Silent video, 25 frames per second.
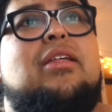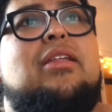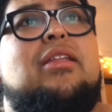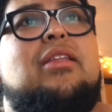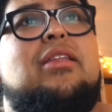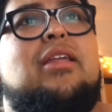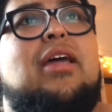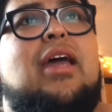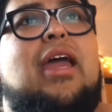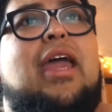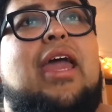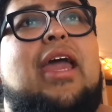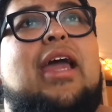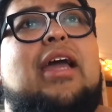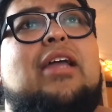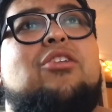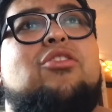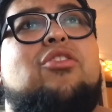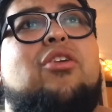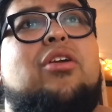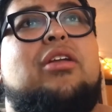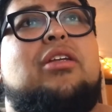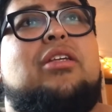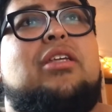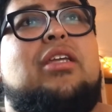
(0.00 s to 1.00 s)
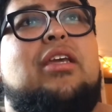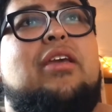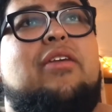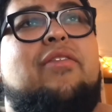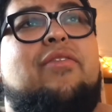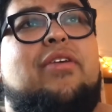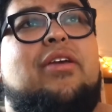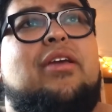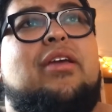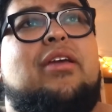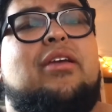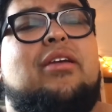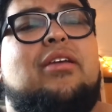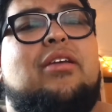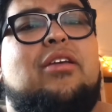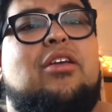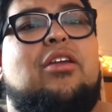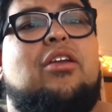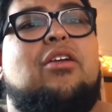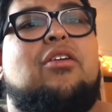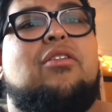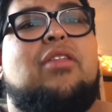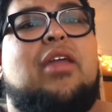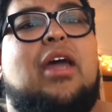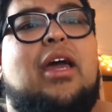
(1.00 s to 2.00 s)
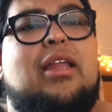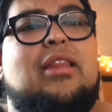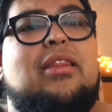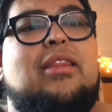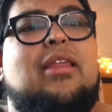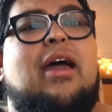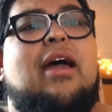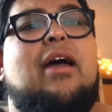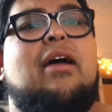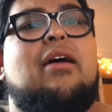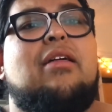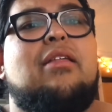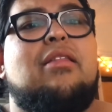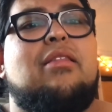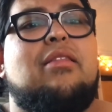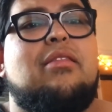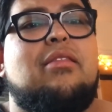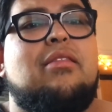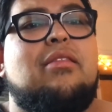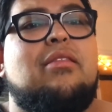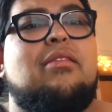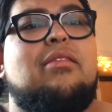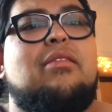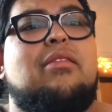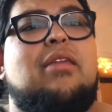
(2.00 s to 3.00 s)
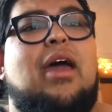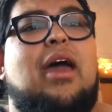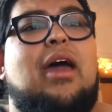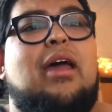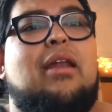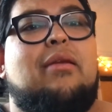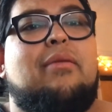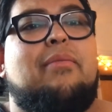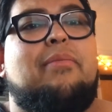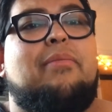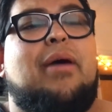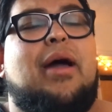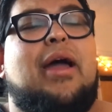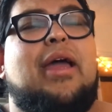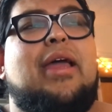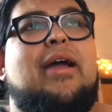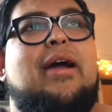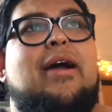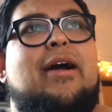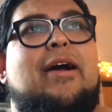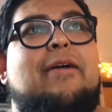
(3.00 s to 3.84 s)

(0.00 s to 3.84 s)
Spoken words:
the Android TV. That by